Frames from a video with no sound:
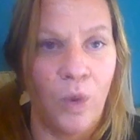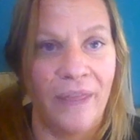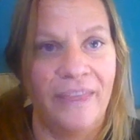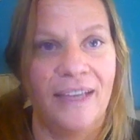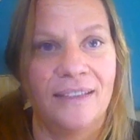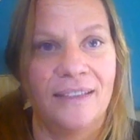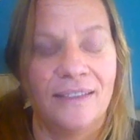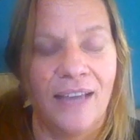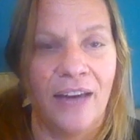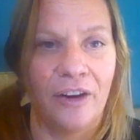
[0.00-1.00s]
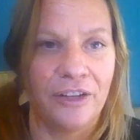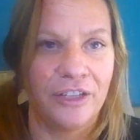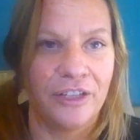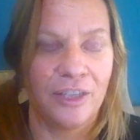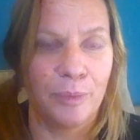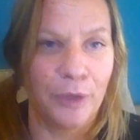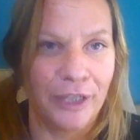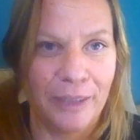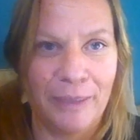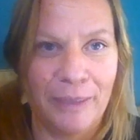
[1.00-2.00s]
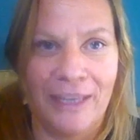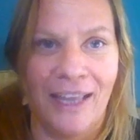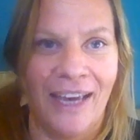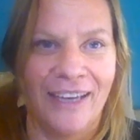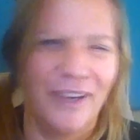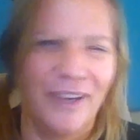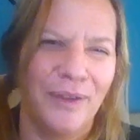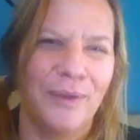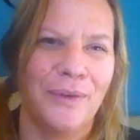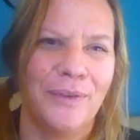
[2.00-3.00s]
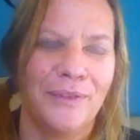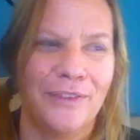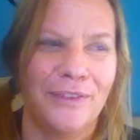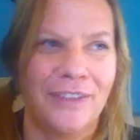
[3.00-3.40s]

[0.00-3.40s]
want this and aren't just more going to be like, oh,